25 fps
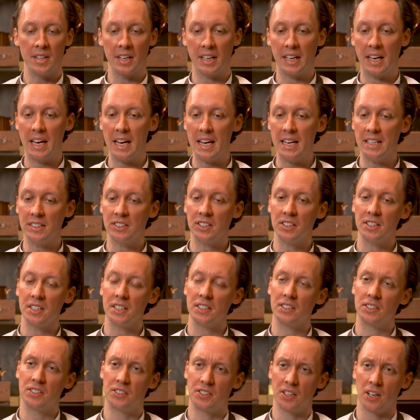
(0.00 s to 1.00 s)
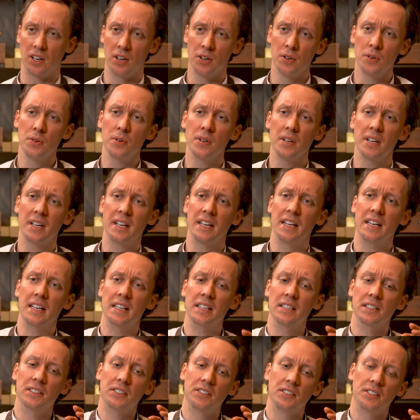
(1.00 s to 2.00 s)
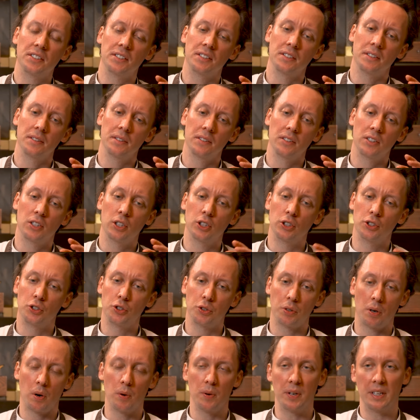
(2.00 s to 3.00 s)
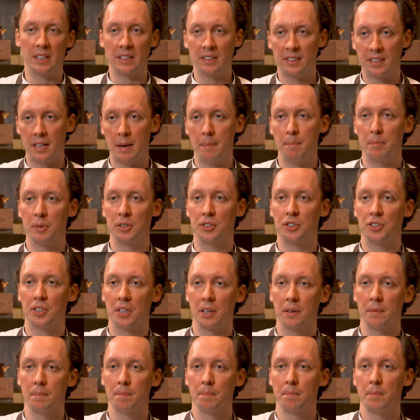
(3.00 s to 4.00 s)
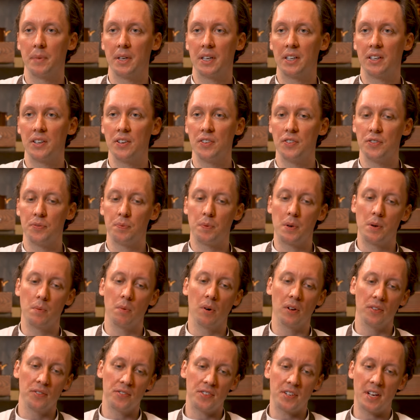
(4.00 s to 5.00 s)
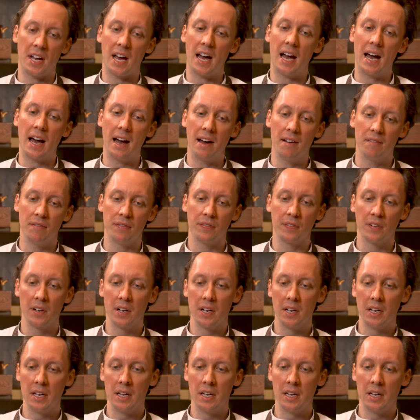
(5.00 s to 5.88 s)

The key to this dough is controlling temperature, because we want to have